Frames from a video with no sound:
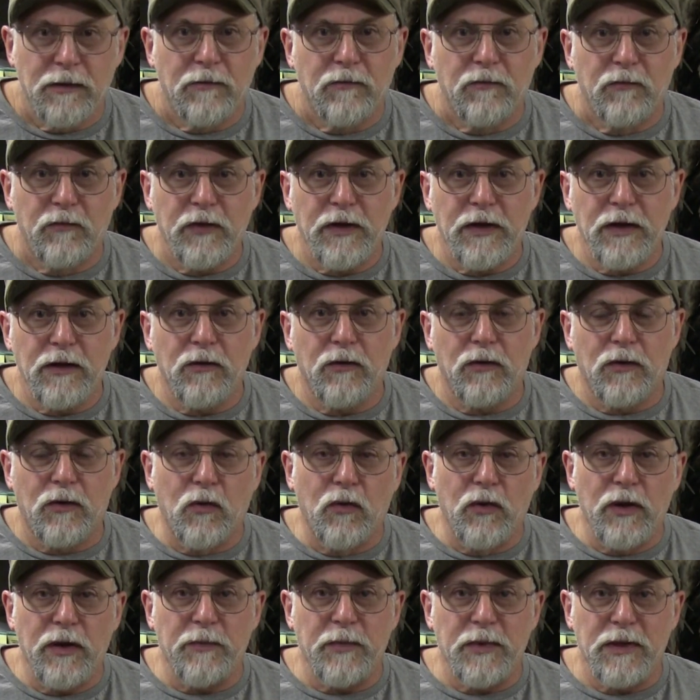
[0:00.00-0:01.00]
video
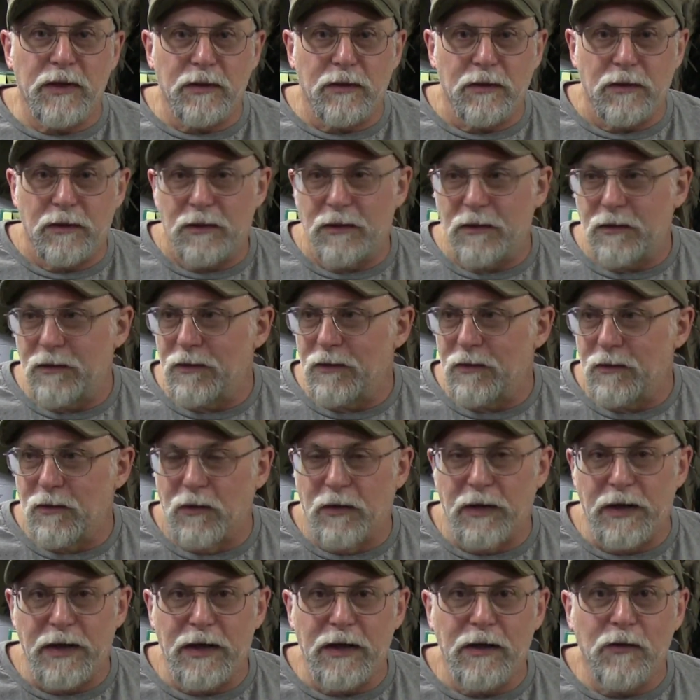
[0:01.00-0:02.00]
equipment
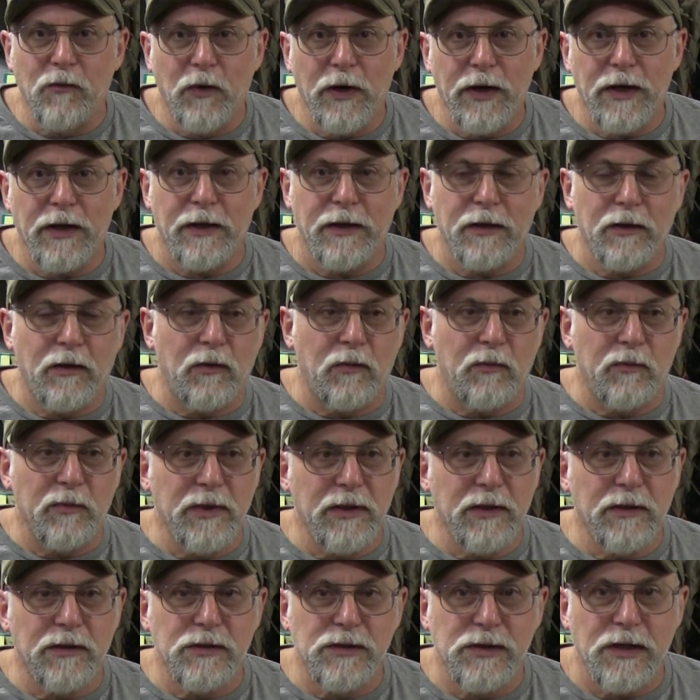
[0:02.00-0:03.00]
or any way to help
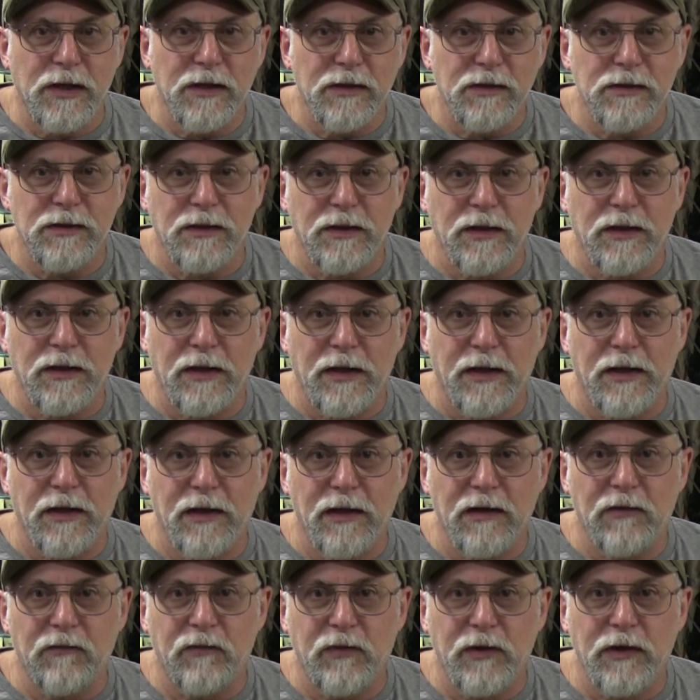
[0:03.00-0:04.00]
me and JJ
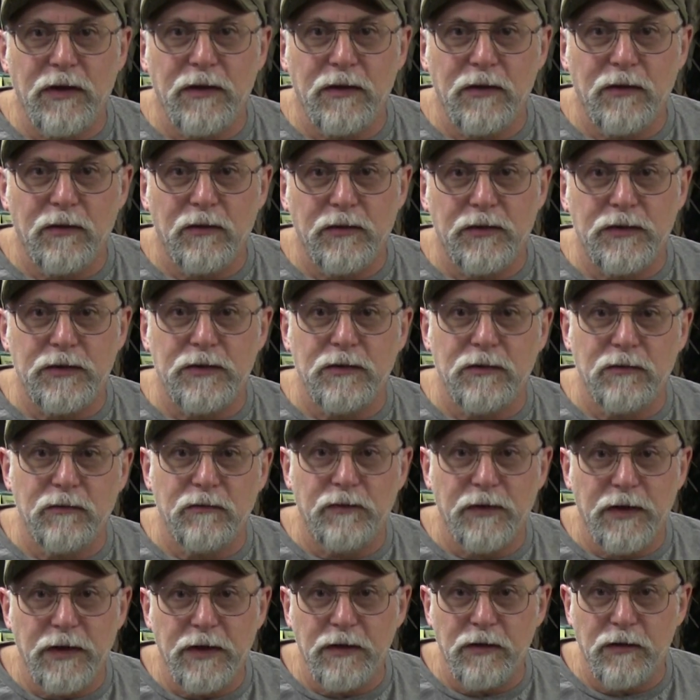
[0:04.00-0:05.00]
edit videos, shoot
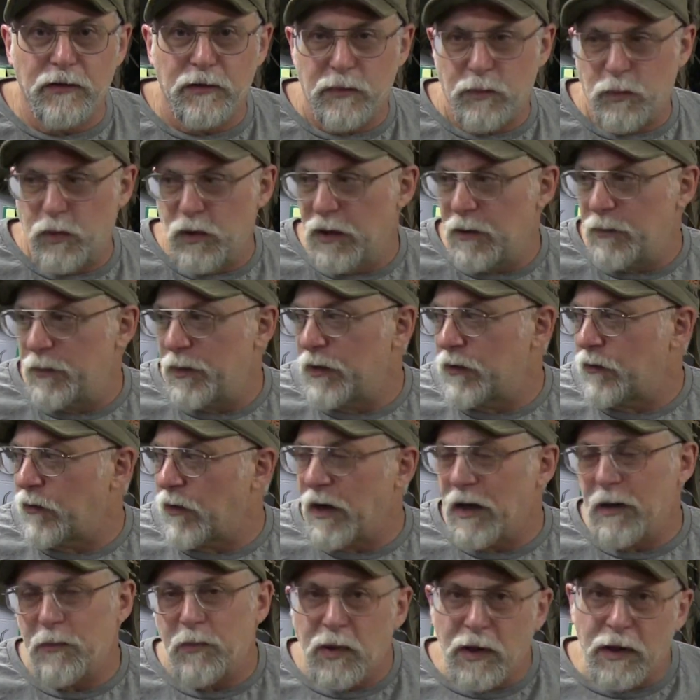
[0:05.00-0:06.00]
videos, put up a
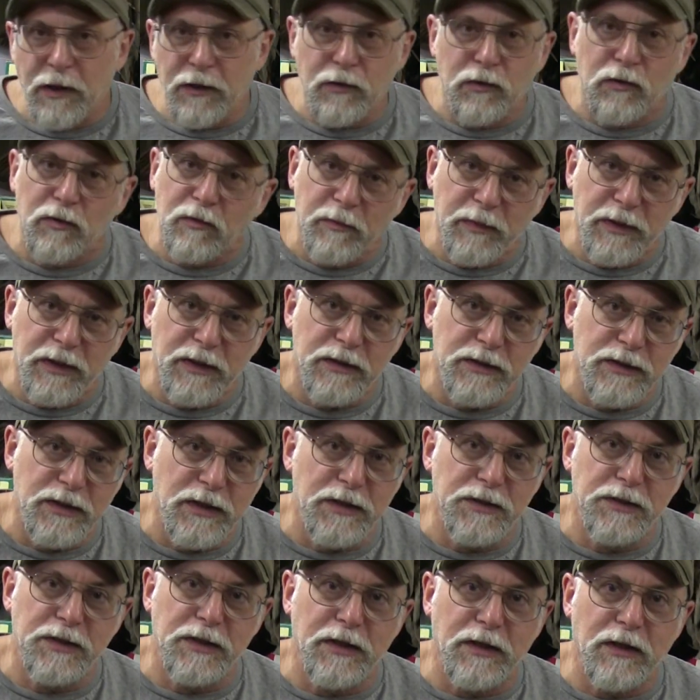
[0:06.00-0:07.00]
tripod so me and
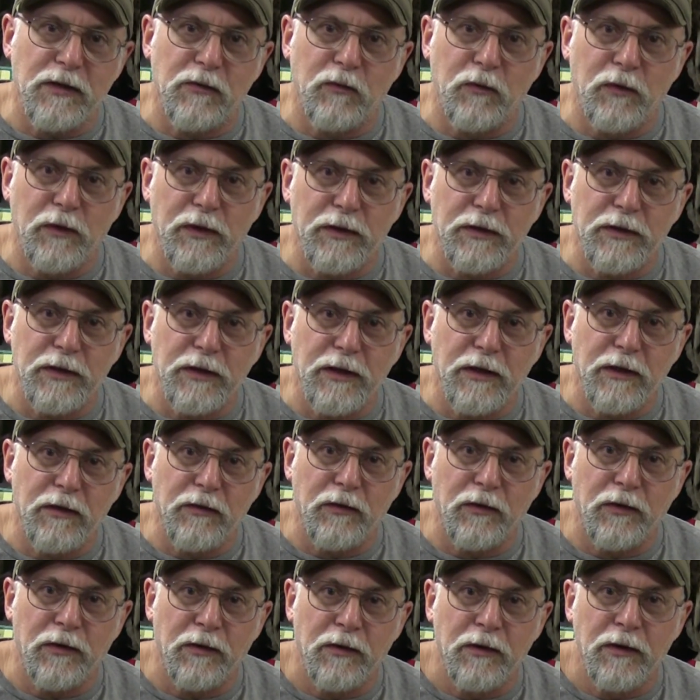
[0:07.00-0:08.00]
JJ can work
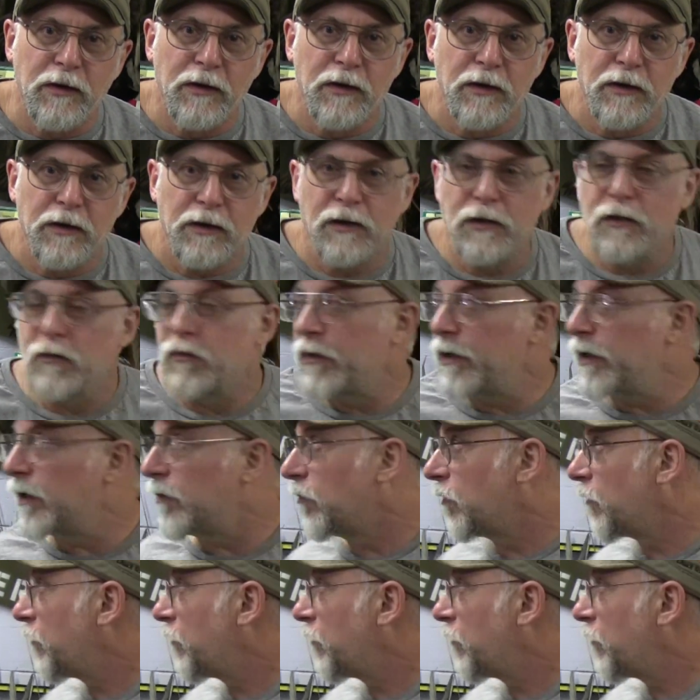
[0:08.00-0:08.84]
together, because we never